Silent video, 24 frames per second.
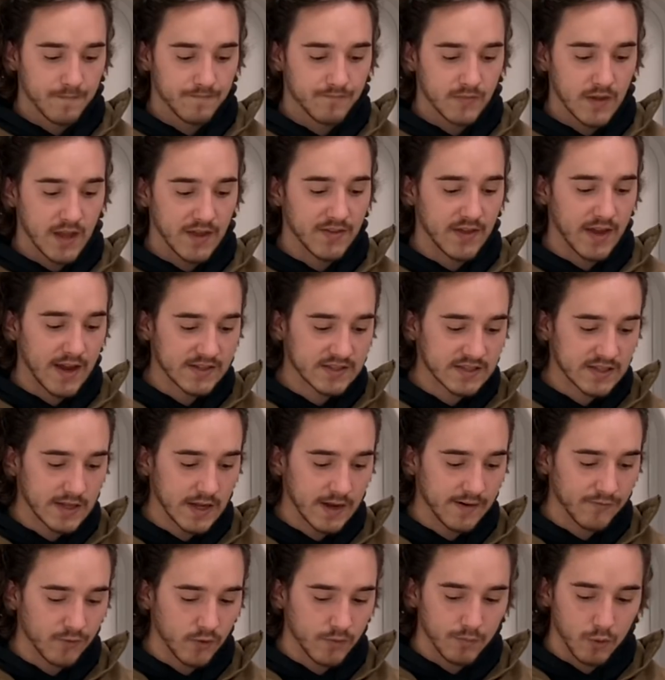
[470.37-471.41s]
And the
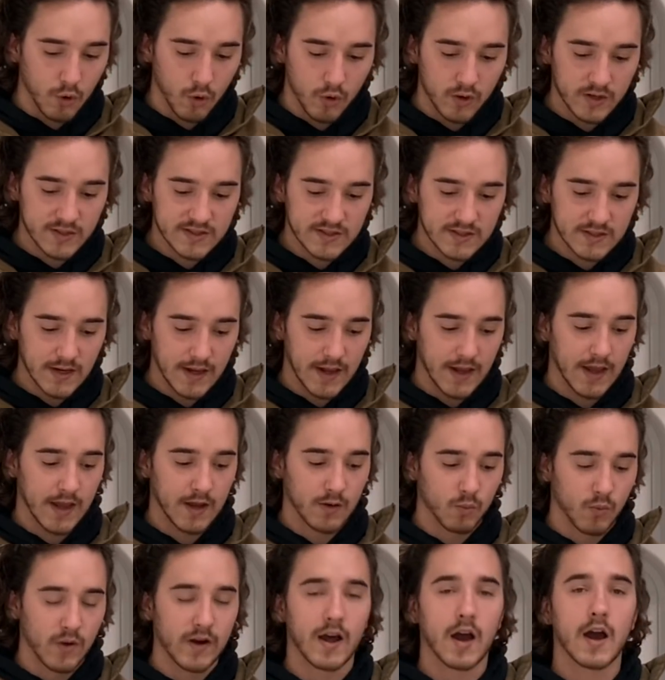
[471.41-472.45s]
SDF reports, and what